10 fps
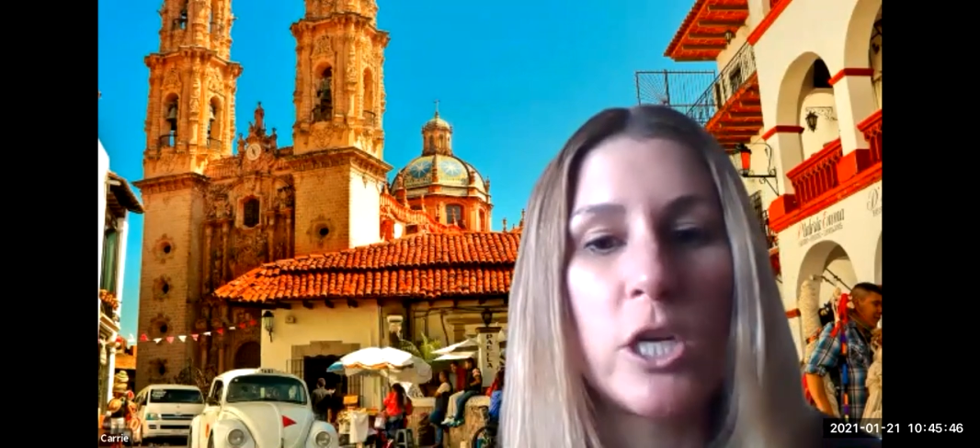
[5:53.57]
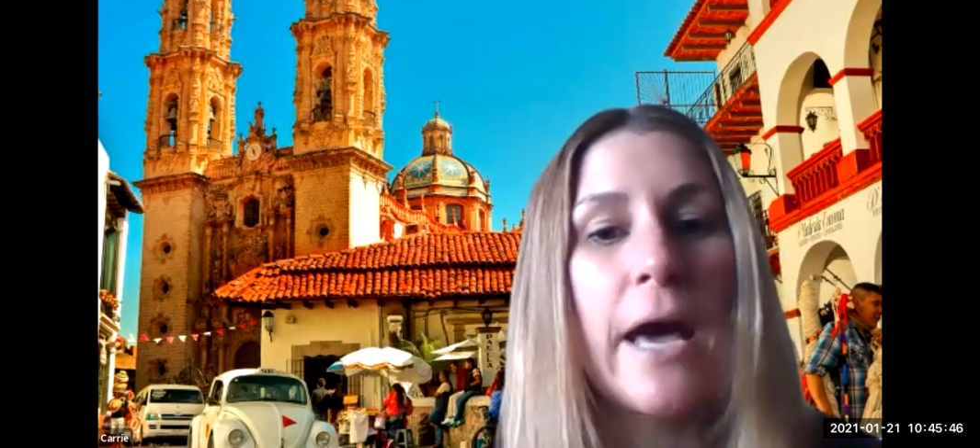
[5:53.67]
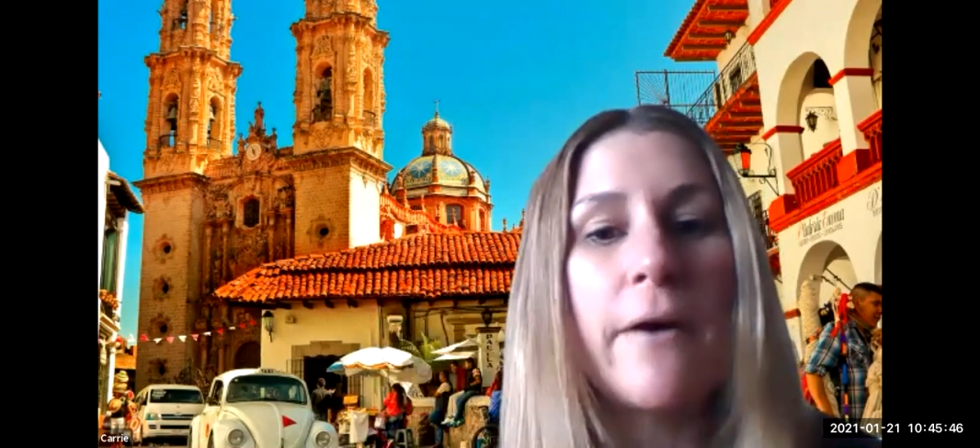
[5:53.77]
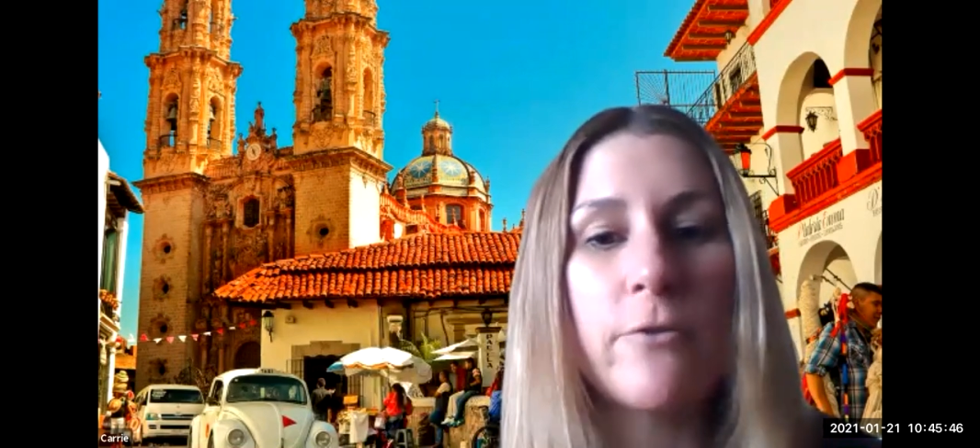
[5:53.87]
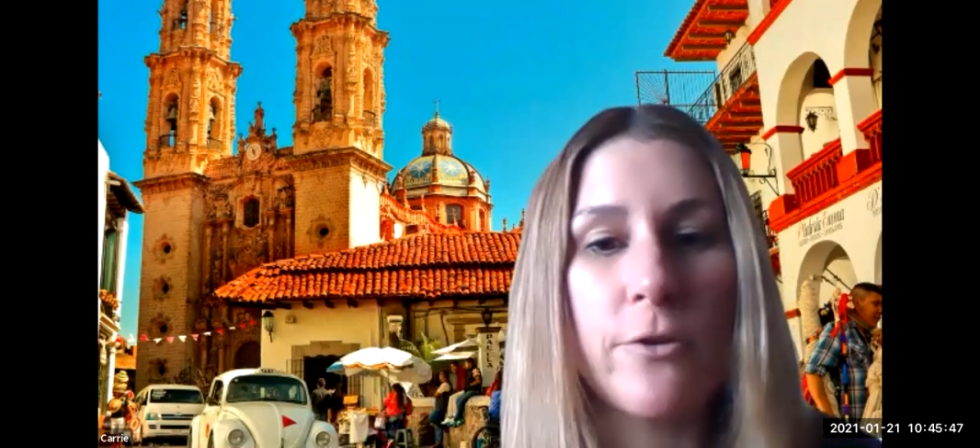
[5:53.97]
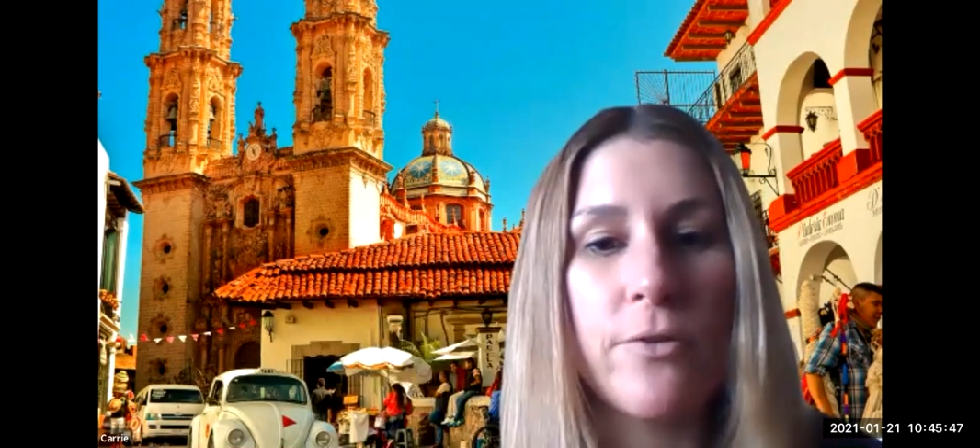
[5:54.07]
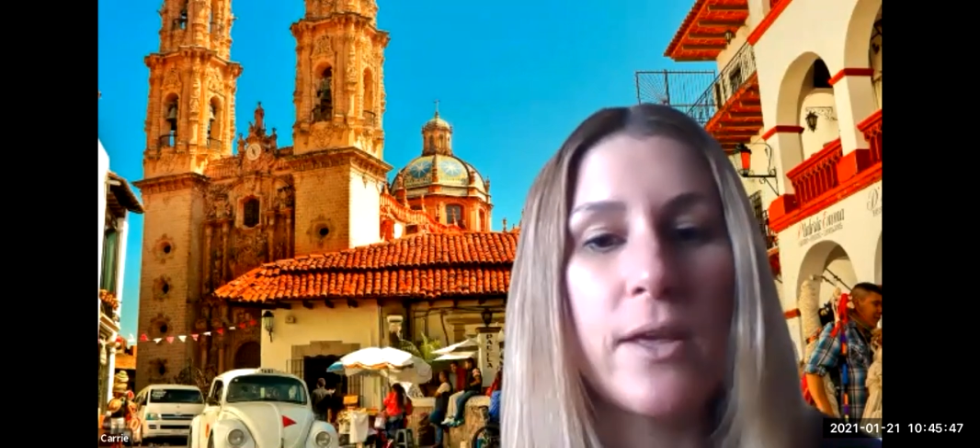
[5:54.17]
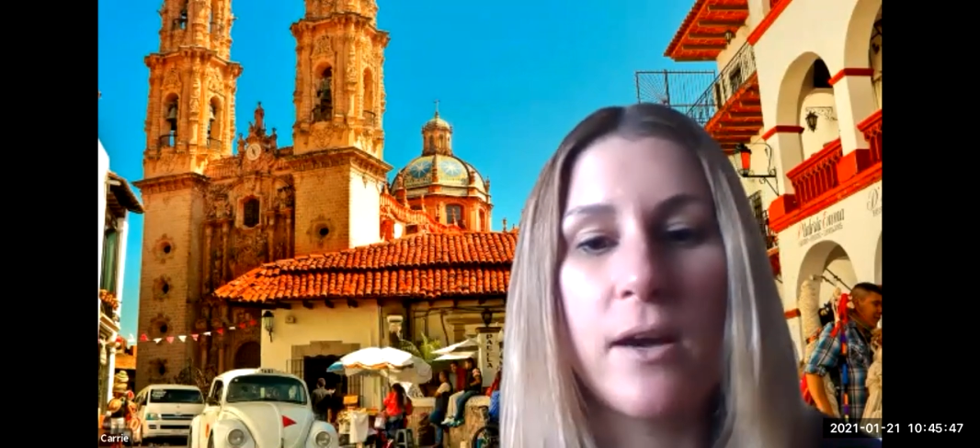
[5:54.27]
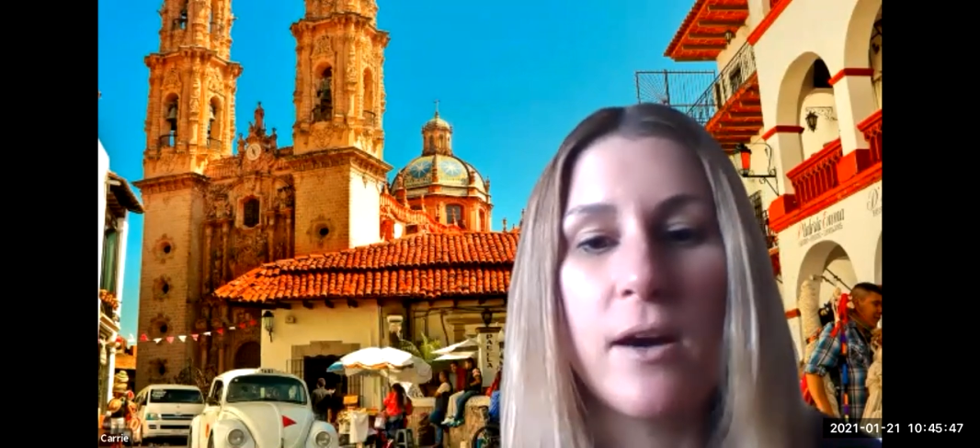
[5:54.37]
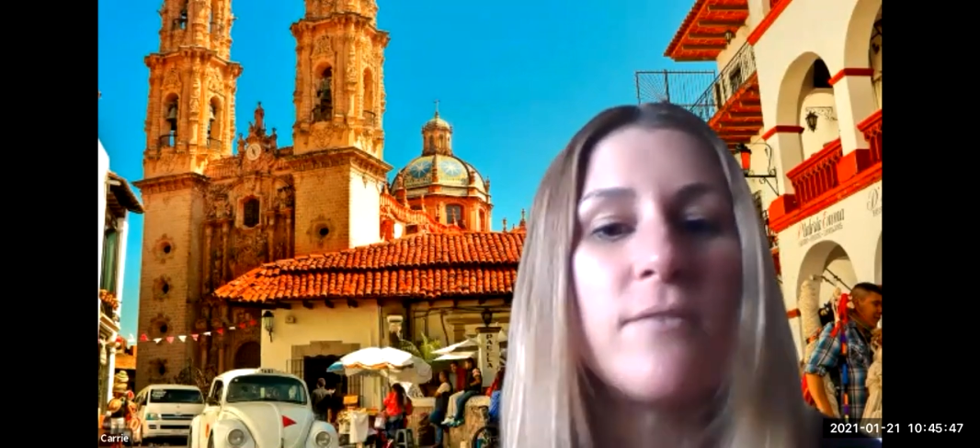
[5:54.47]
could ever
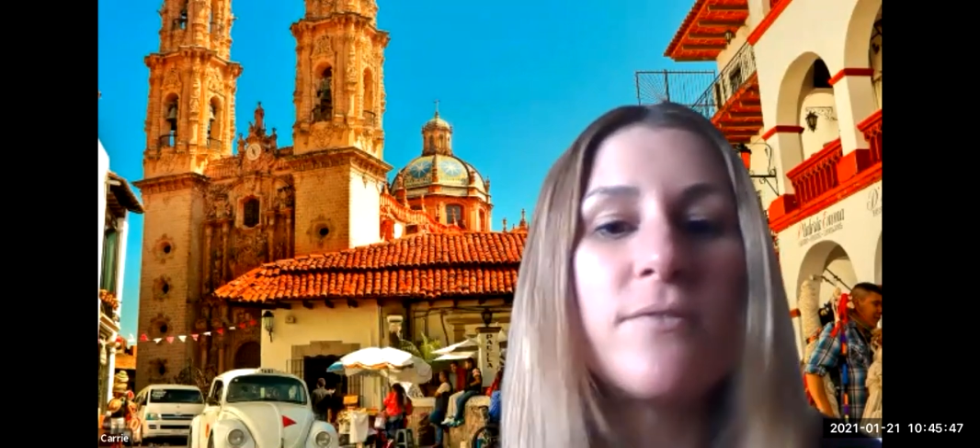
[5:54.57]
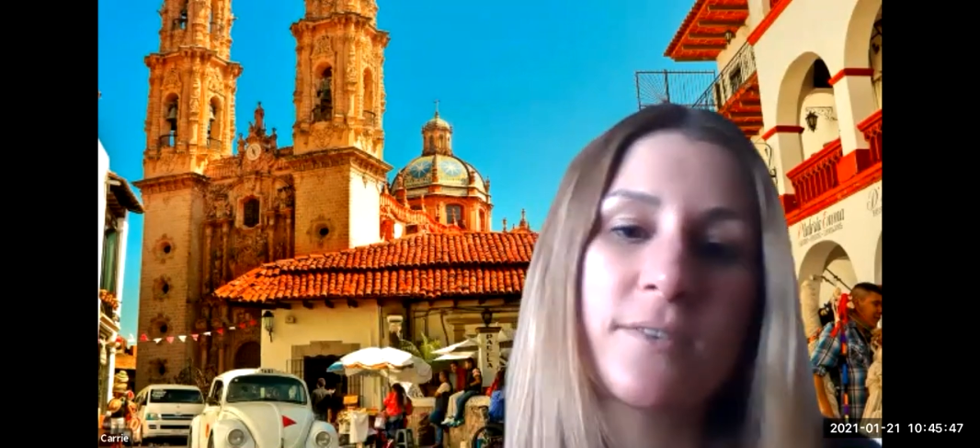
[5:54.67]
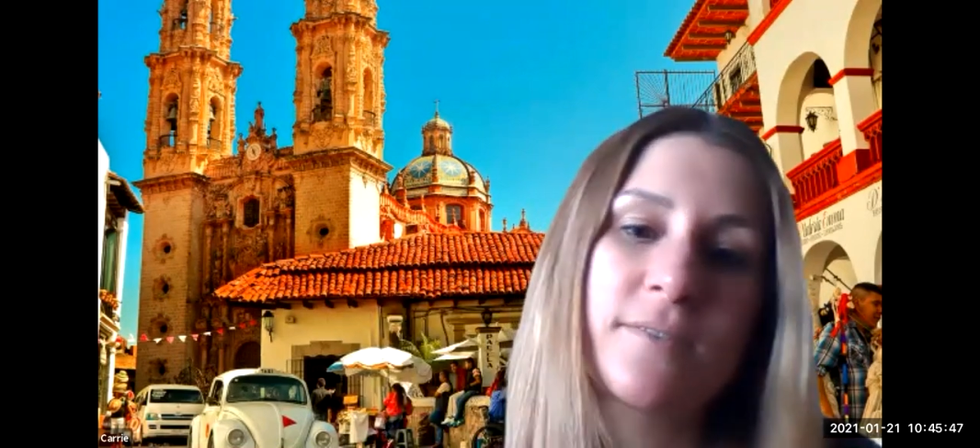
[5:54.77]
think of.